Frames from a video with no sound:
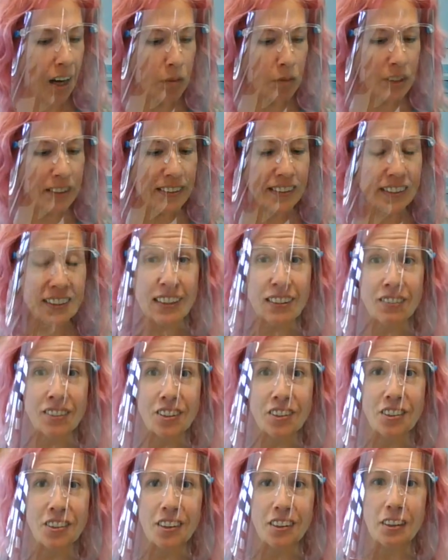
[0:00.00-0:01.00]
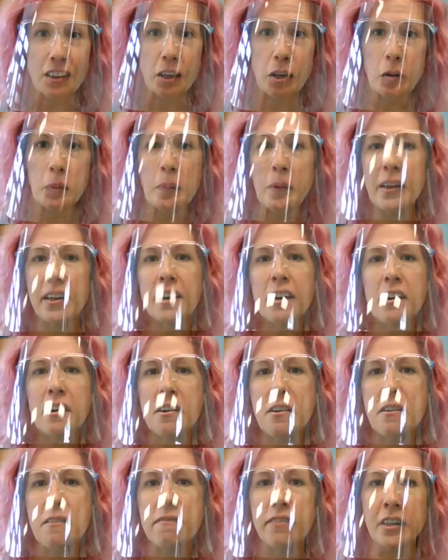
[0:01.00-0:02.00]
Just to give you a little bit
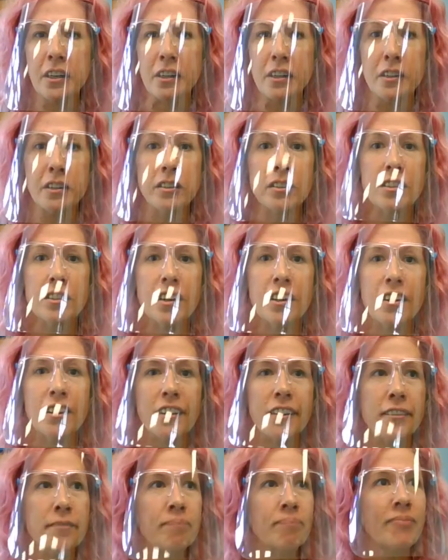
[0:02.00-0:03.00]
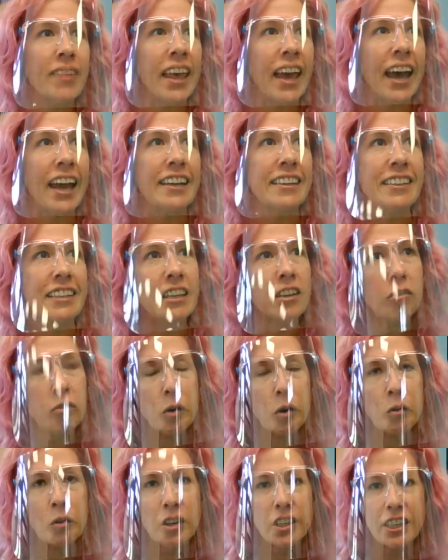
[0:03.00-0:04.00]
of a idea of
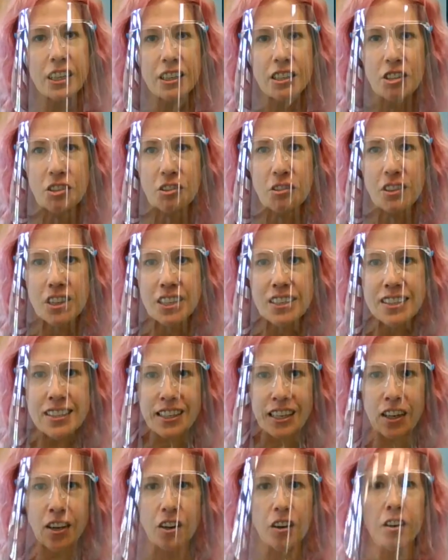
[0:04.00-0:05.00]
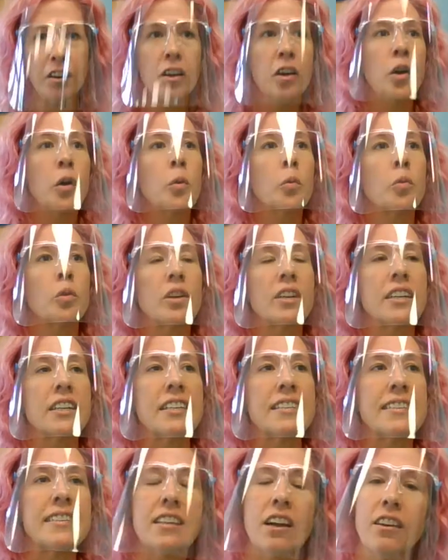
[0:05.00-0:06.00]
what we're going to do this year, we're going to
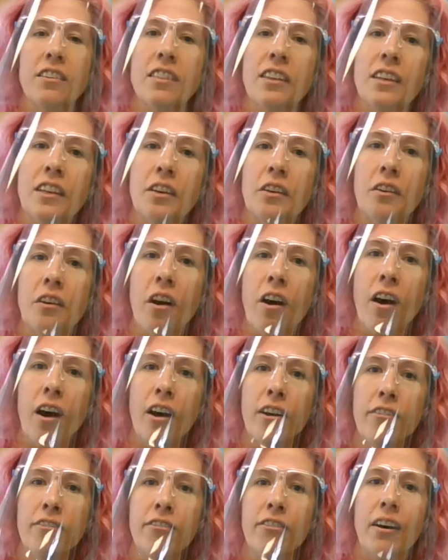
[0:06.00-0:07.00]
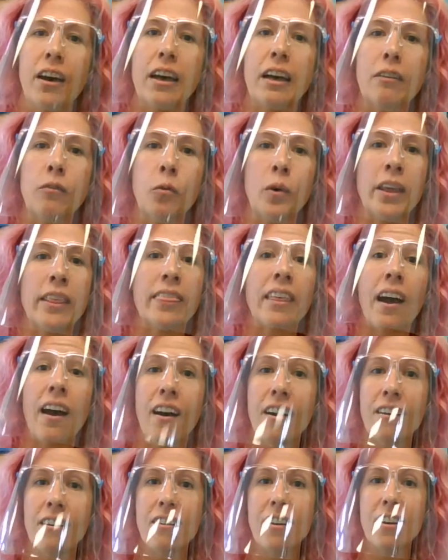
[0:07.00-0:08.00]
start the year off with
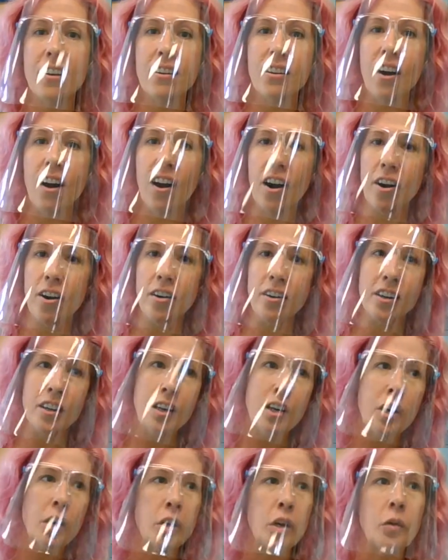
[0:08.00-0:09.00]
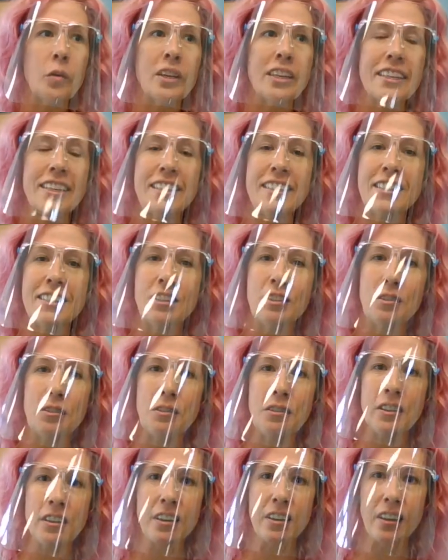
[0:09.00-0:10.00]
art on a cart going into
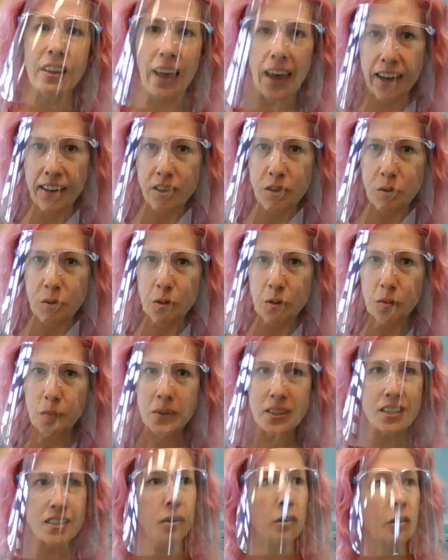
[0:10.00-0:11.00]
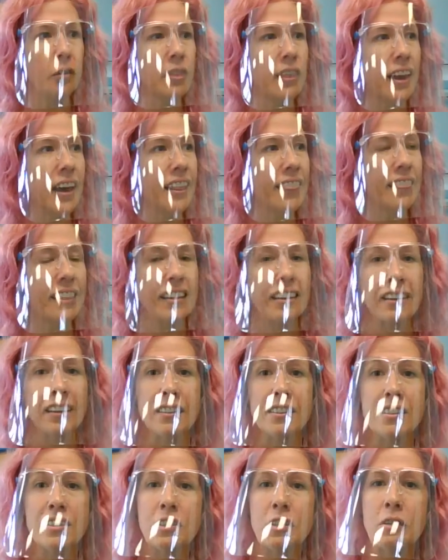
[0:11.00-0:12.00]
the classrooms so that
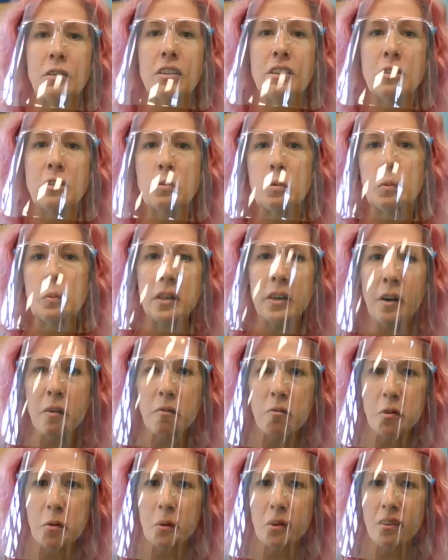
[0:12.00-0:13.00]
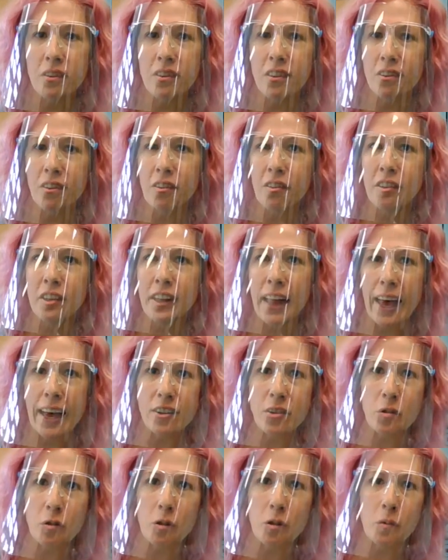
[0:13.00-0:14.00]
the students will be comfortable in their own
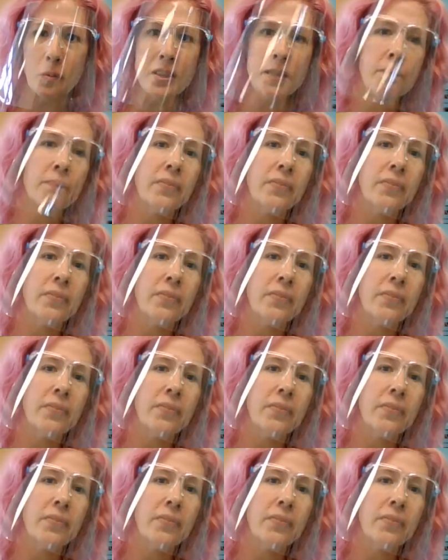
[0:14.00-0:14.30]
classrooms.